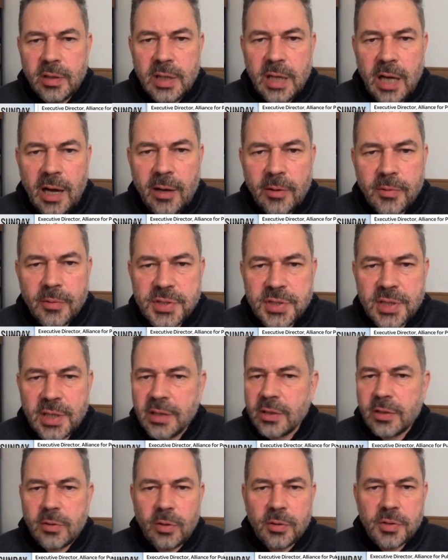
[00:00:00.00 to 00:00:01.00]

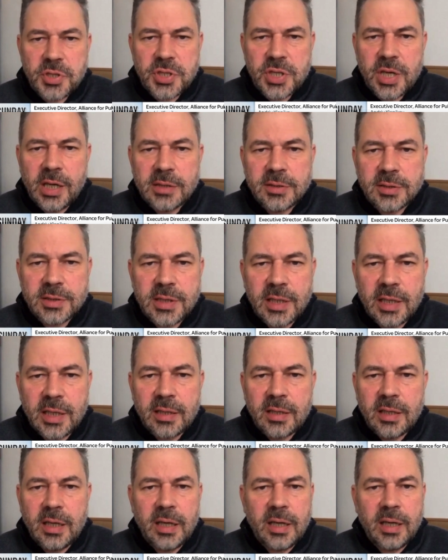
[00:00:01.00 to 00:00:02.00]
housing, or
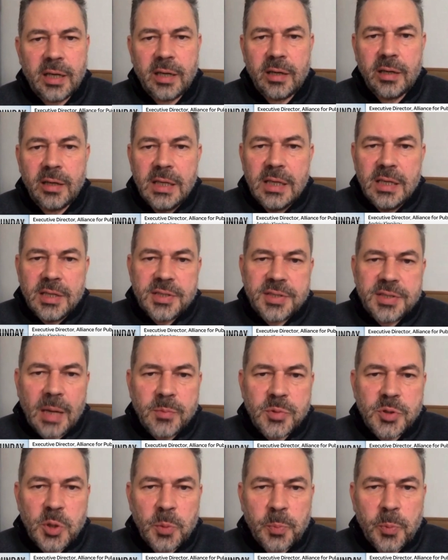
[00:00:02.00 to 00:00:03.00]
shelter,
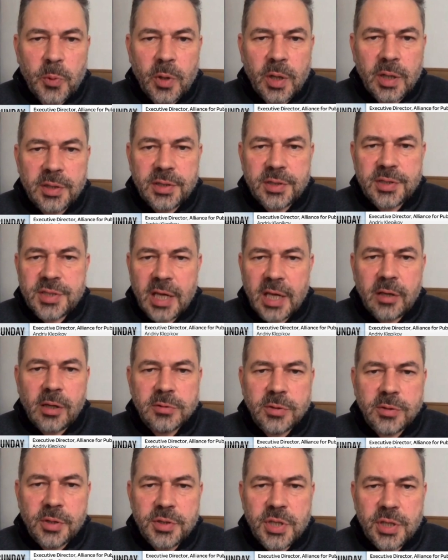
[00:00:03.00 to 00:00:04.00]
some support,
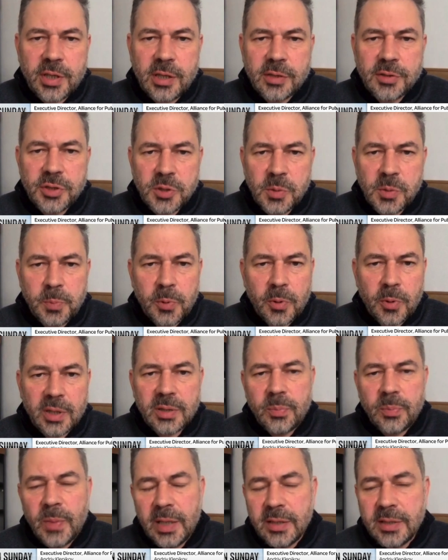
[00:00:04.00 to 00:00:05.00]
psychological
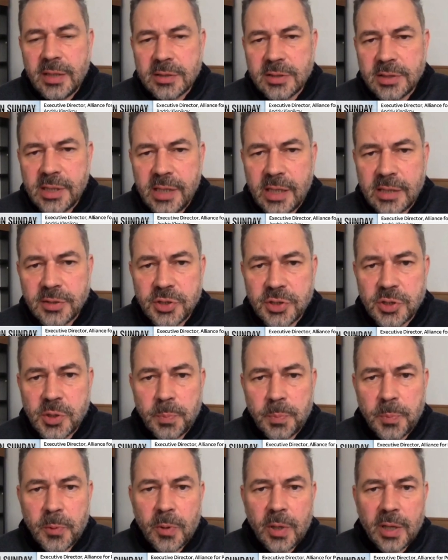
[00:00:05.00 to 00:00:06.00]
support, mental health
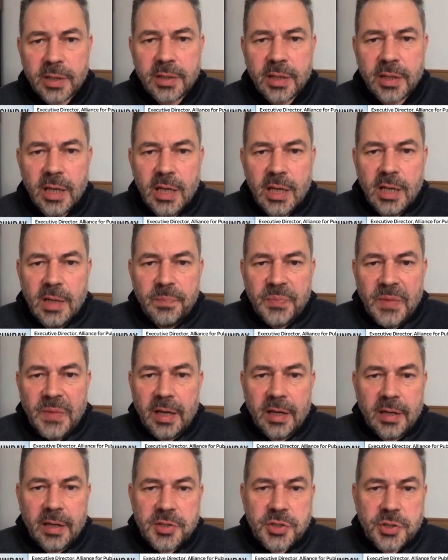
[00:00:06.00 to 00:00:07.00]
support.
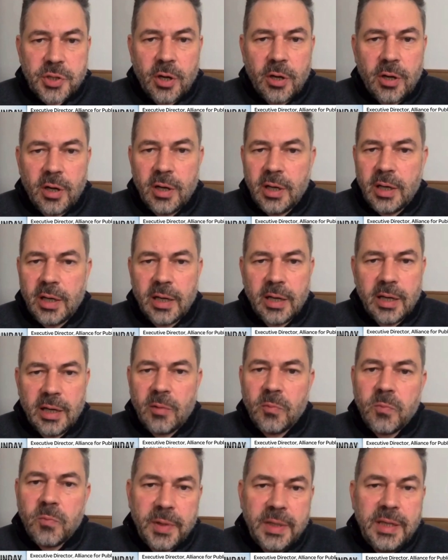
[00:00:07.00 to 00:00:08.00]
Uh, so
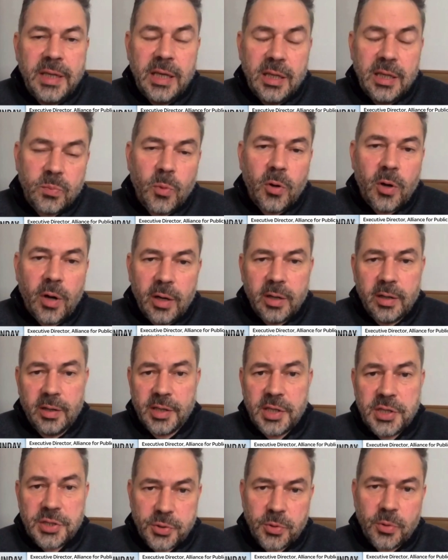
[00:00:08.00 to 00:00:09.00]
uh, we need more
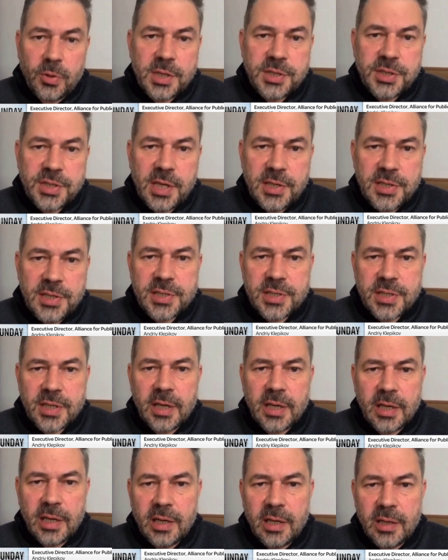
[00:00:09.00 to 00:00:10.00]
resources,
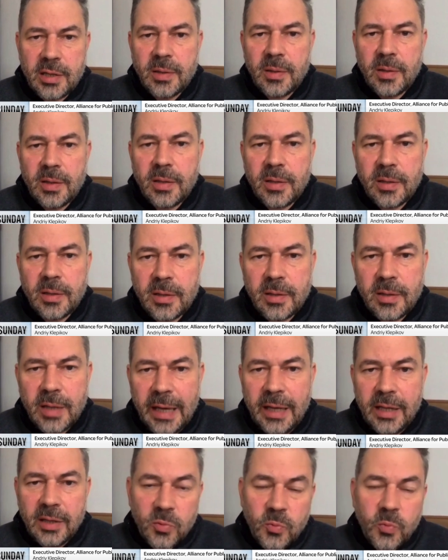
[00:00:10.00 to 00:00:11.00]
uh,
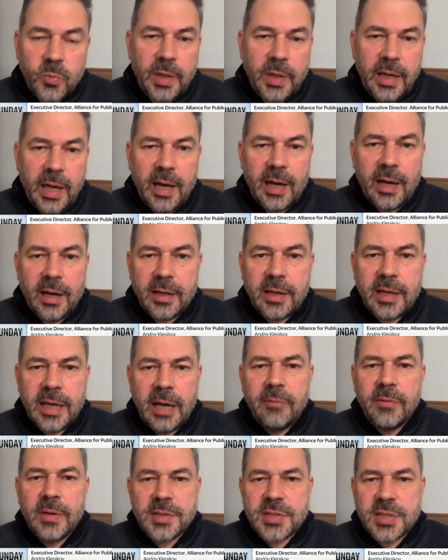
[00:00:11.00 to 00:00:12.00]
and we are
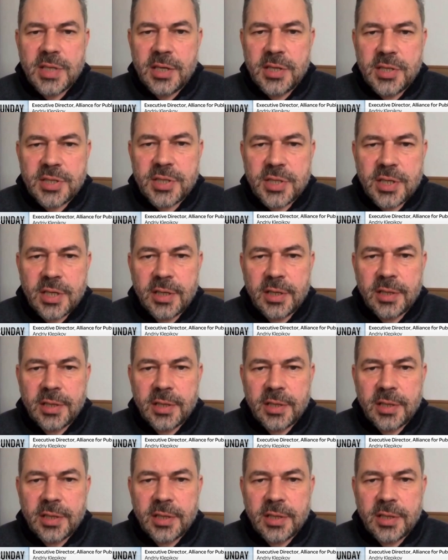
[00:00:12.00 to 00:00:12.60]
having this